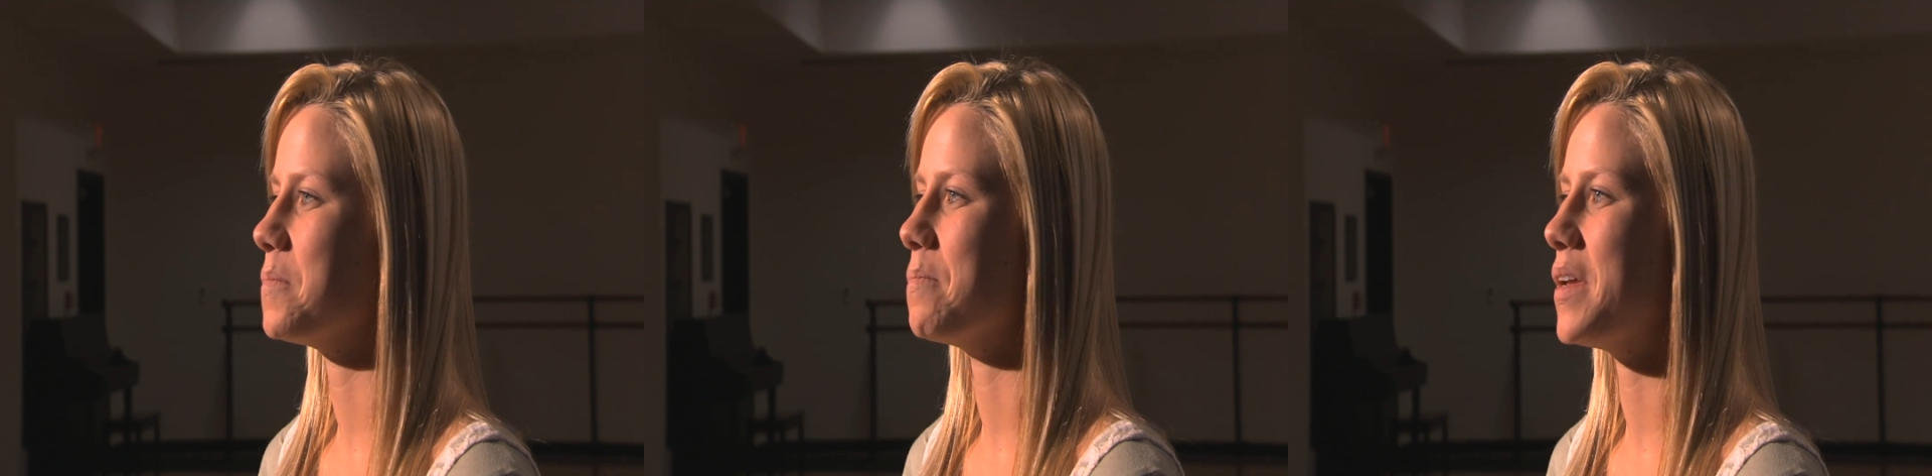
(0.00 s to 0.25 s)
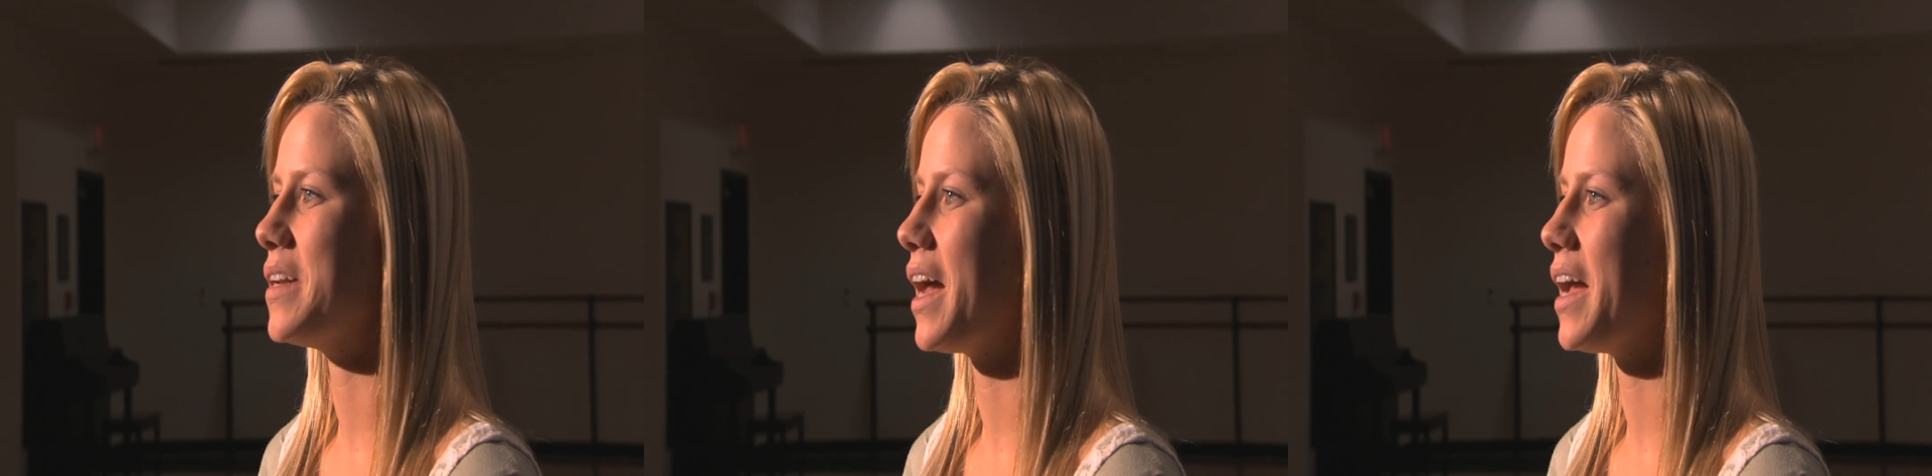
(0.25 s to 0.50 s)

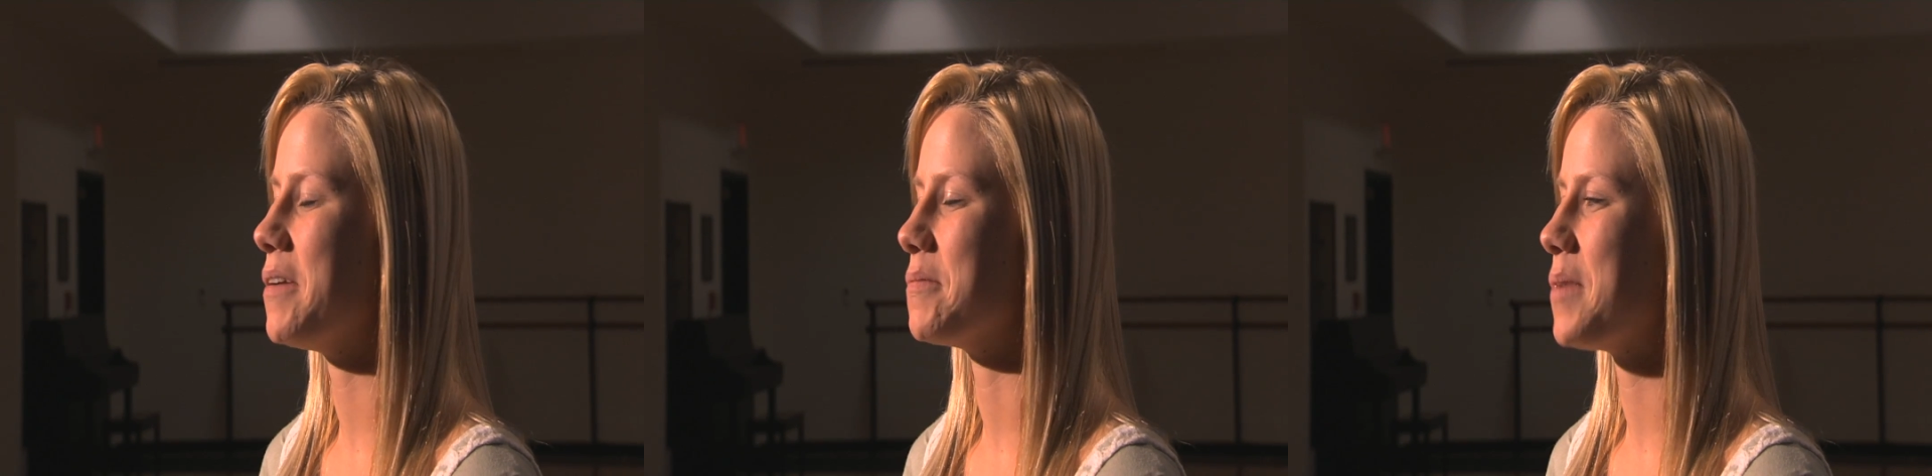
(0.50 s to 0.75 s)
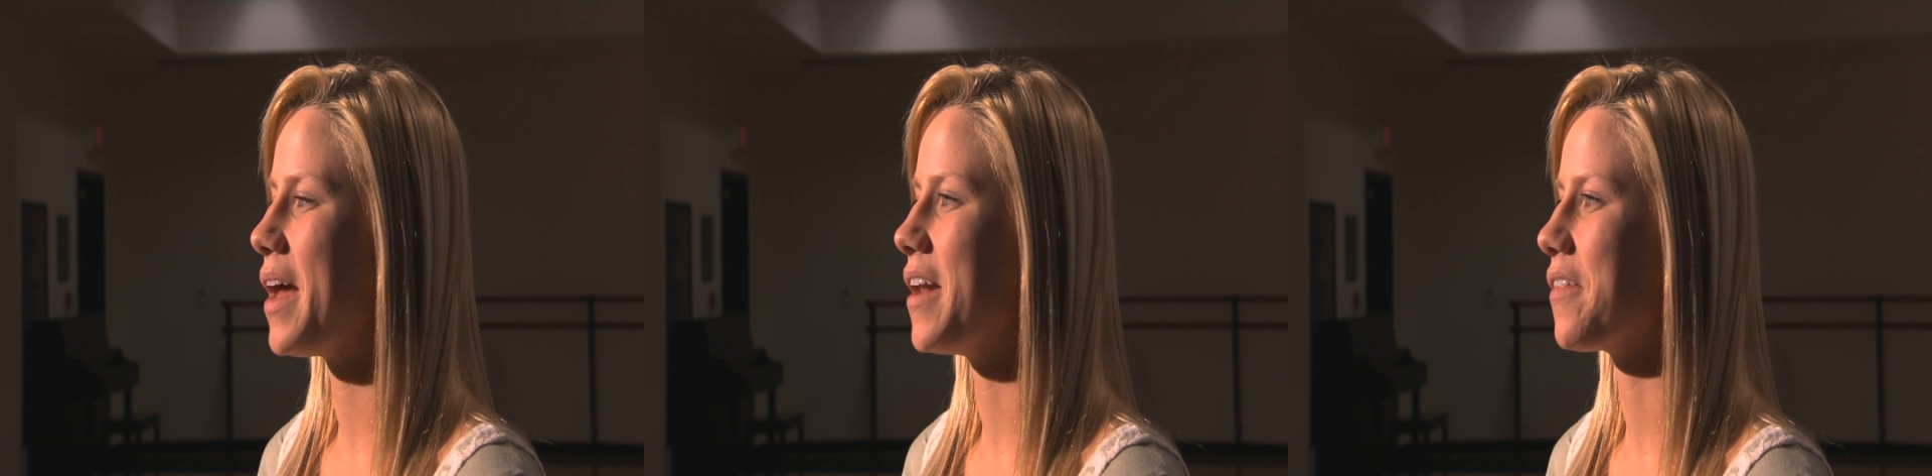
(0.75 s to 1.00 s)
midnight,
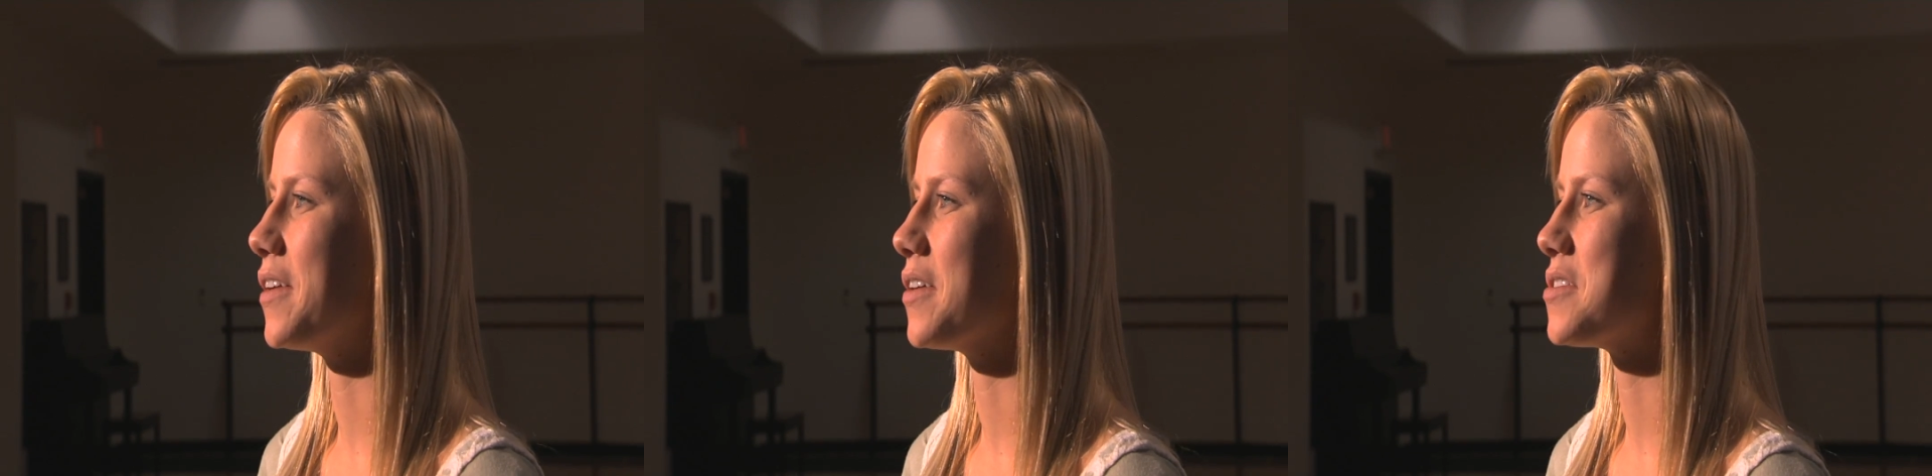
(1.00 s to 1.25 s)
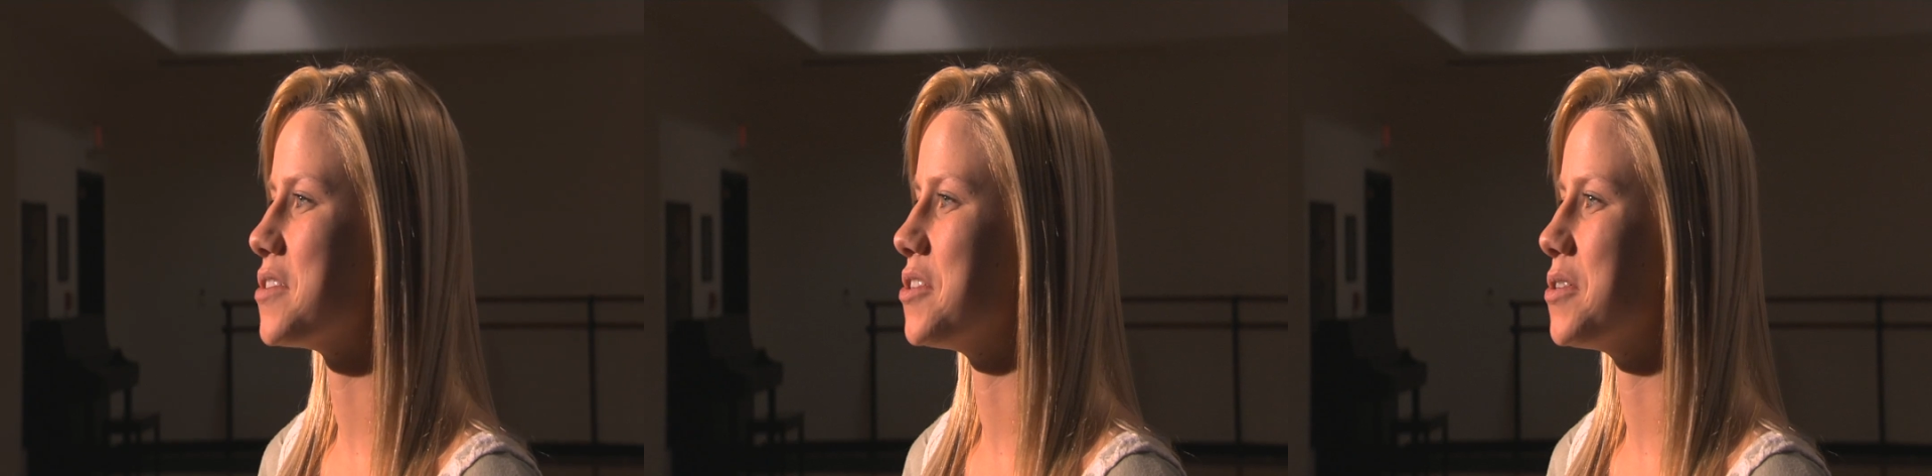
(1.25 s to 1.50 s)
had nothing
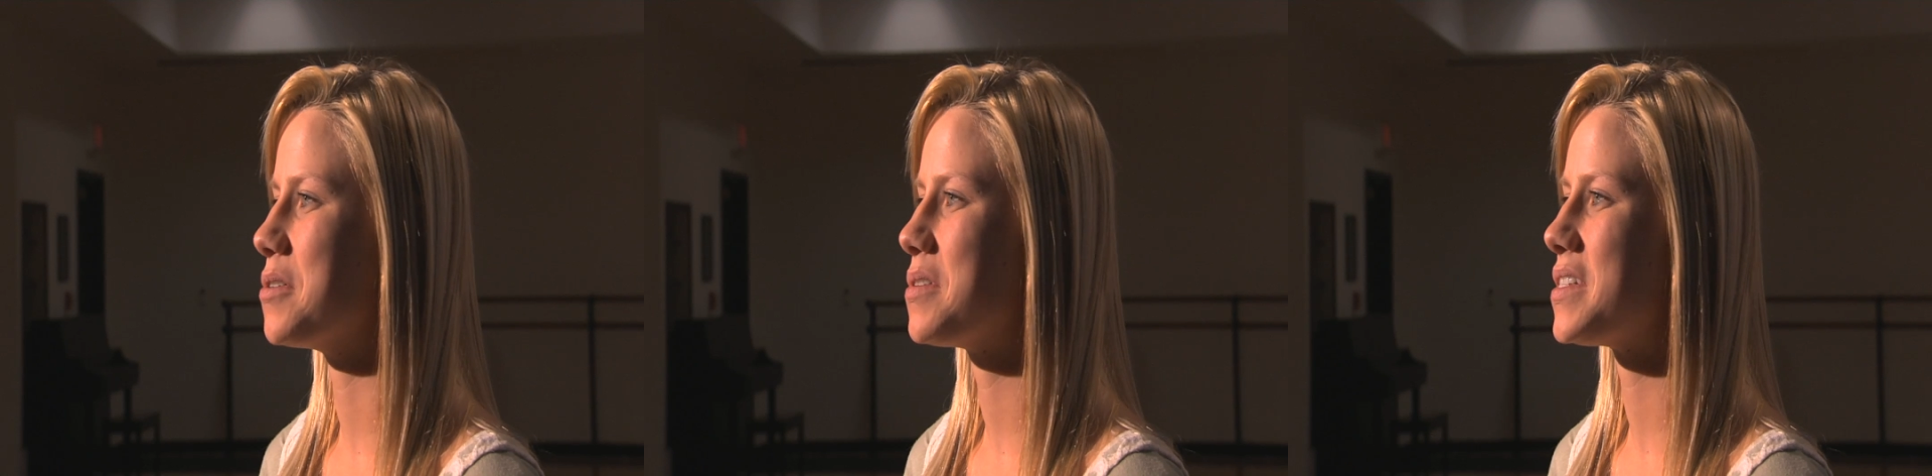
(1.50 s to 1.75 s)
else to do,